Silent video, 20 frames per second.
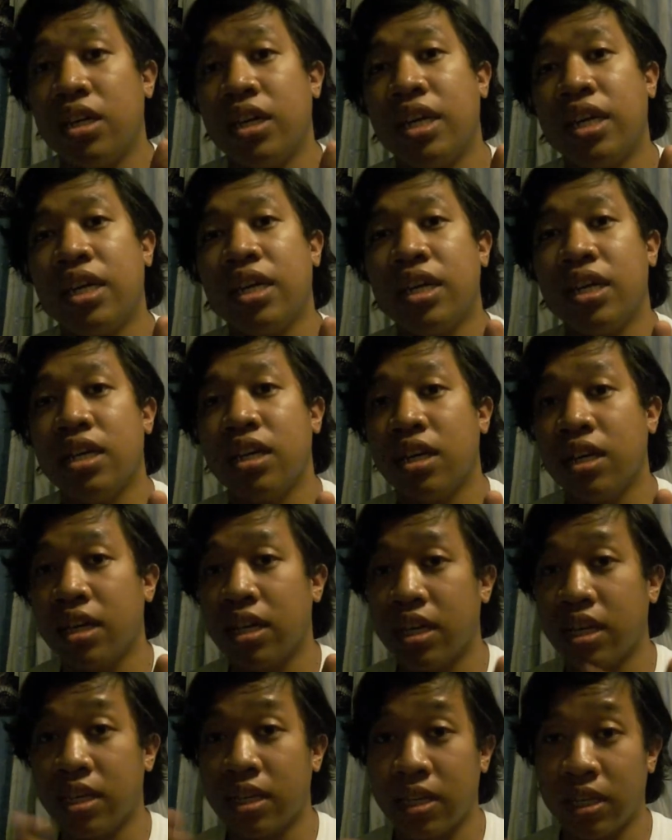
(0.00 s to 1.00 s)
He
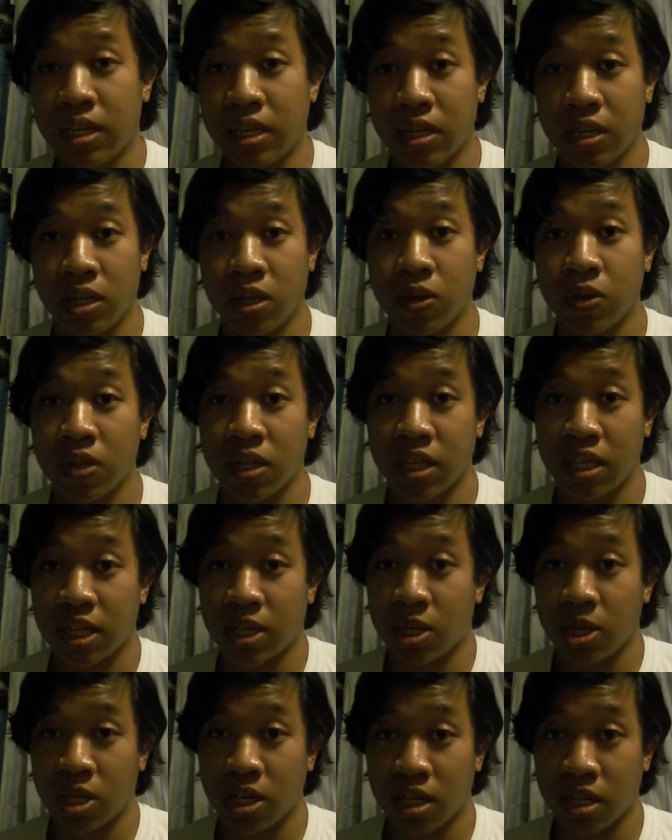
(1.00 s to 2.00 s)
is still using the
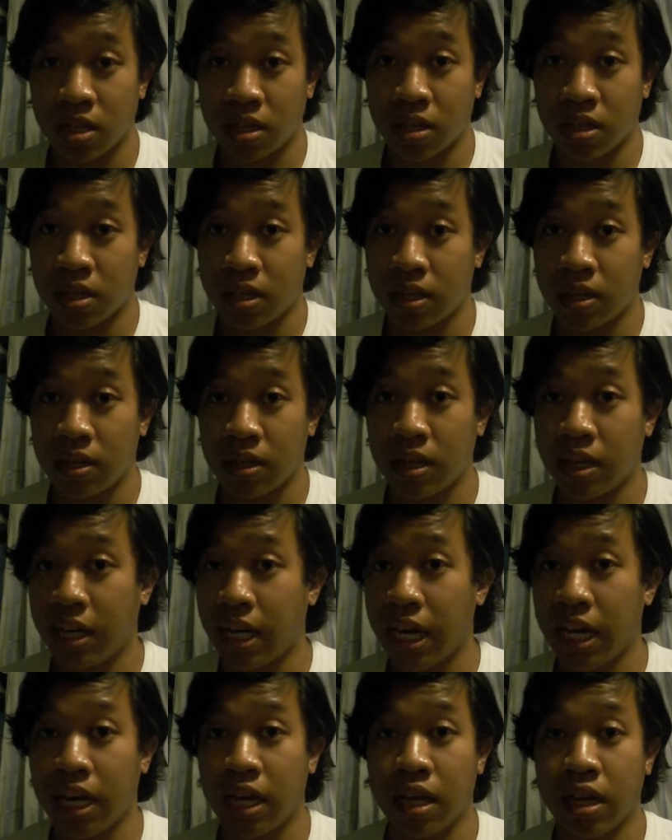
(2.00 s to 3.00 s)
shields,
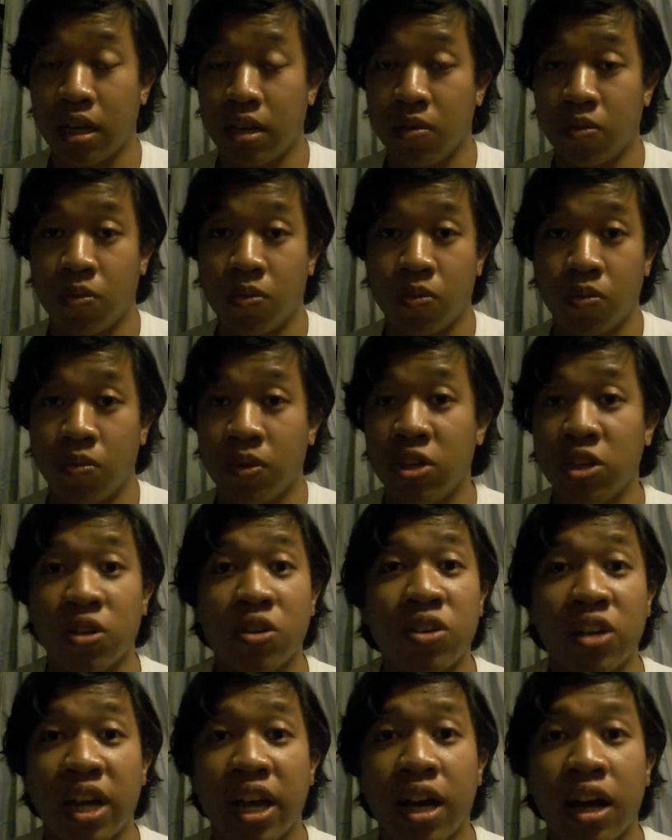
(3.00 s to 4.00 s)
which are
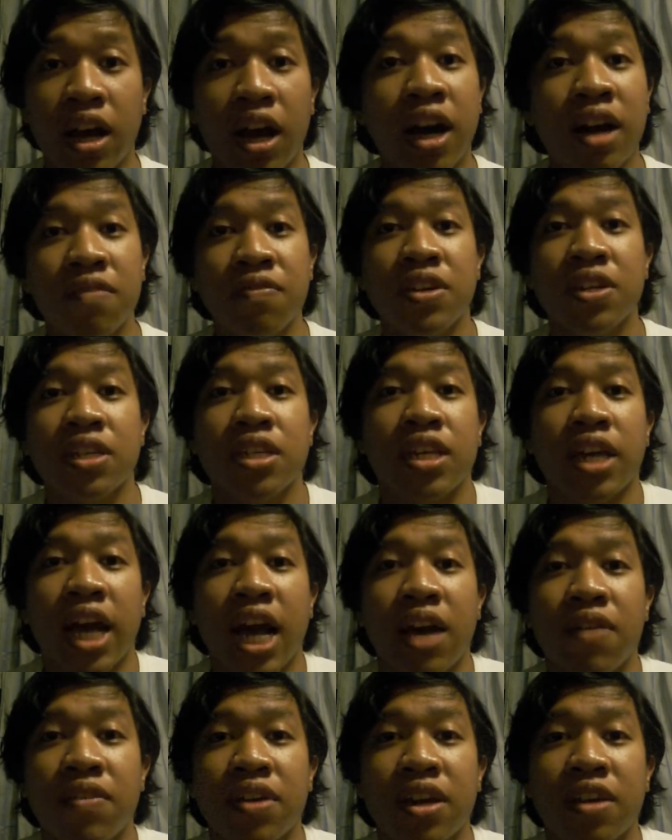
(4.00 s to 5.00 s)
obviously
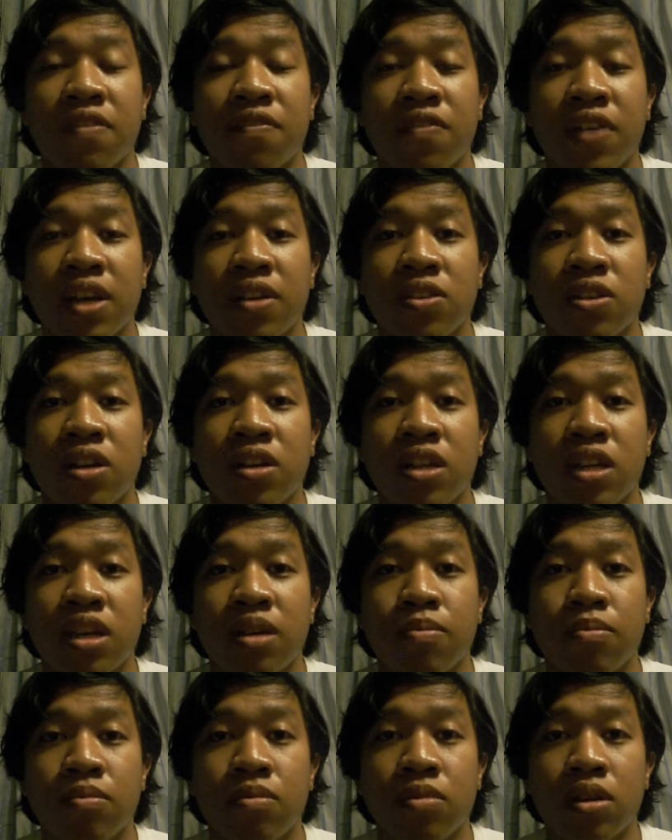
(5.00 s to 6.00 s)
having an effect on
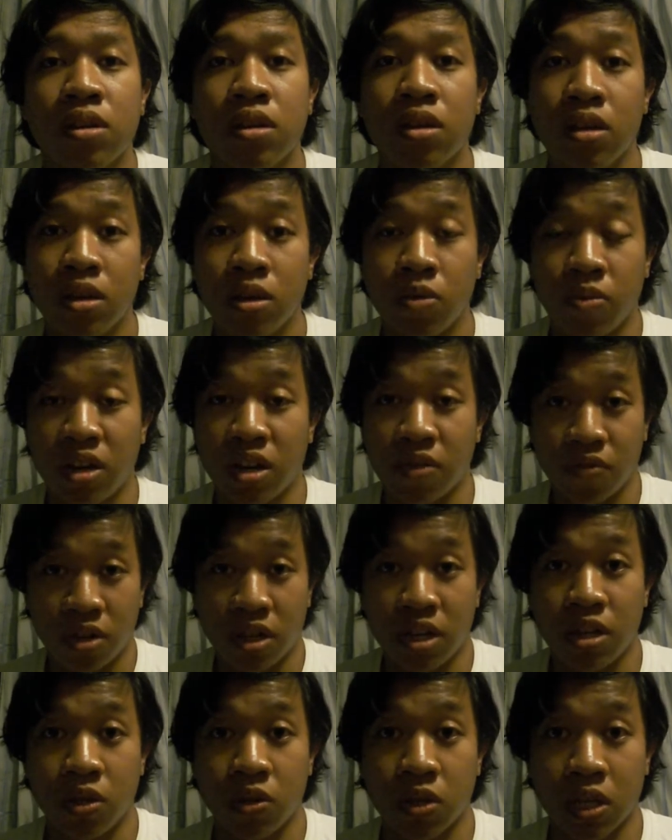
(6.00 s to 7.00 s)
him whenever he
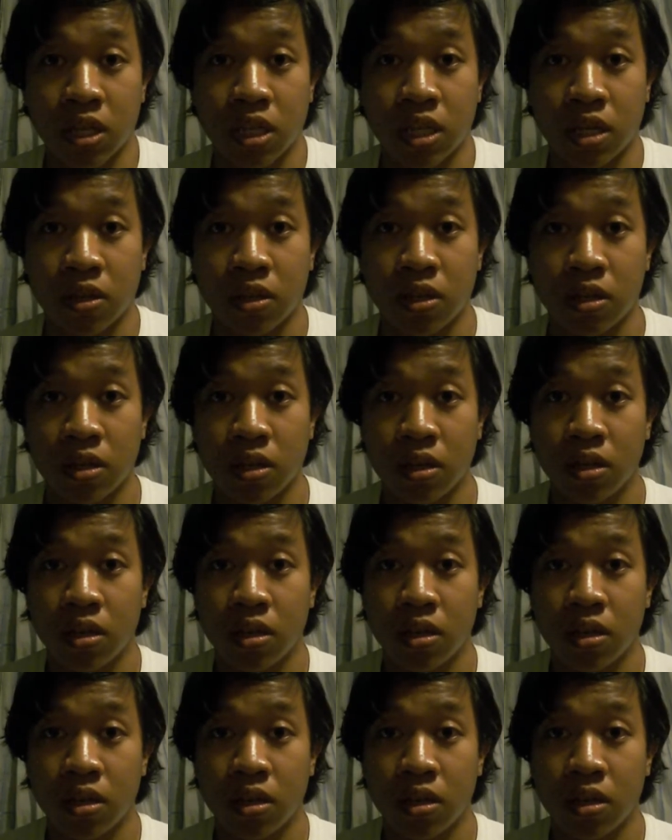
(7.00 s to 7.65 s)
uses it.